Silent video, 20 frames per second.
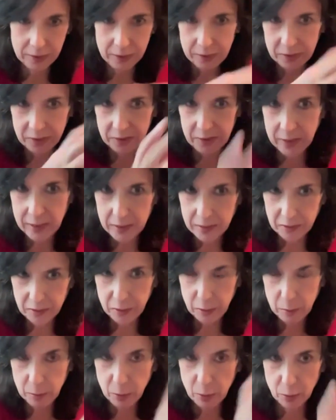The state is
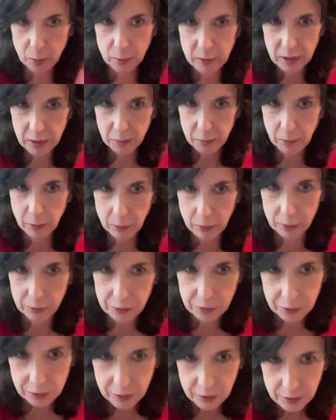the permanent
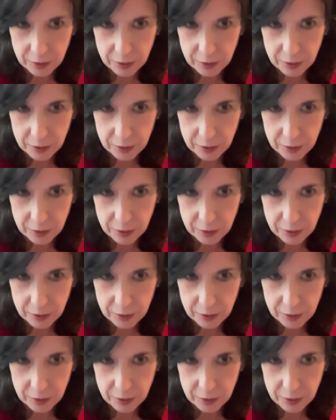part